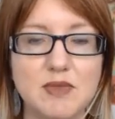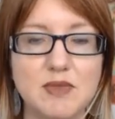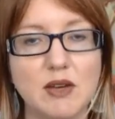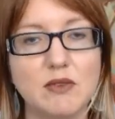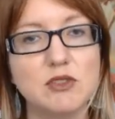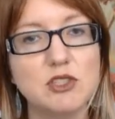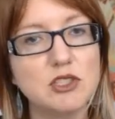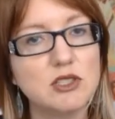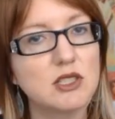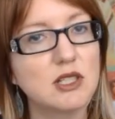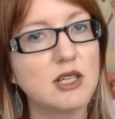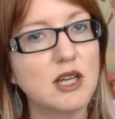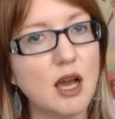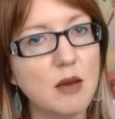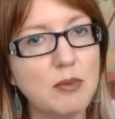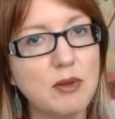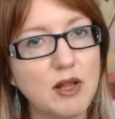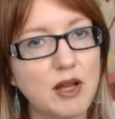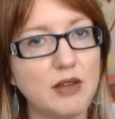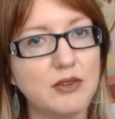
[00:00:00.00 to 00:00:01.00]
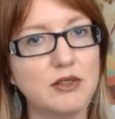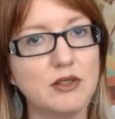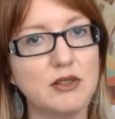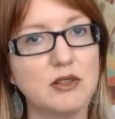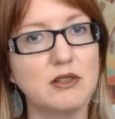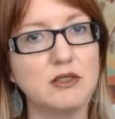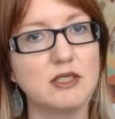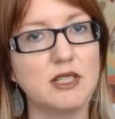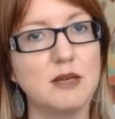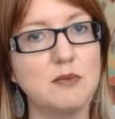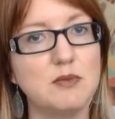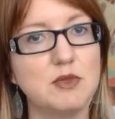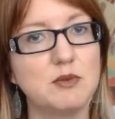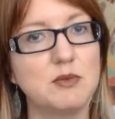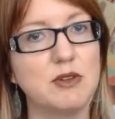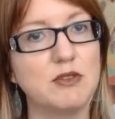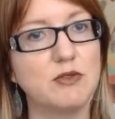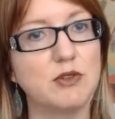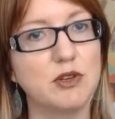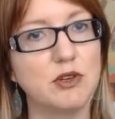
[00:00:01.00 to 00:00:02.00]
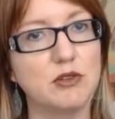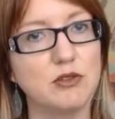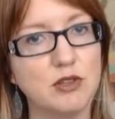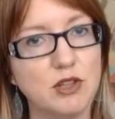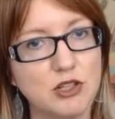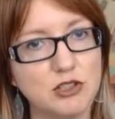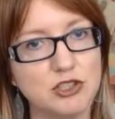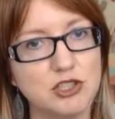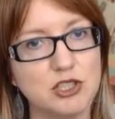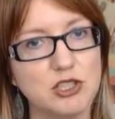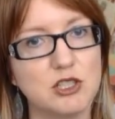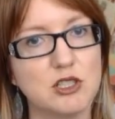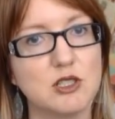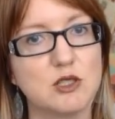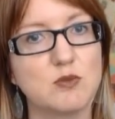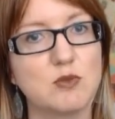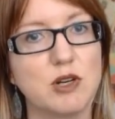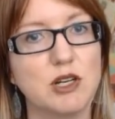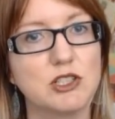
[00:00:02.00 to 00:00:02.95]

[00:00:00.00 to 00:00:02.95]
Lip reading: Now, just a couple other little tips before you launch into this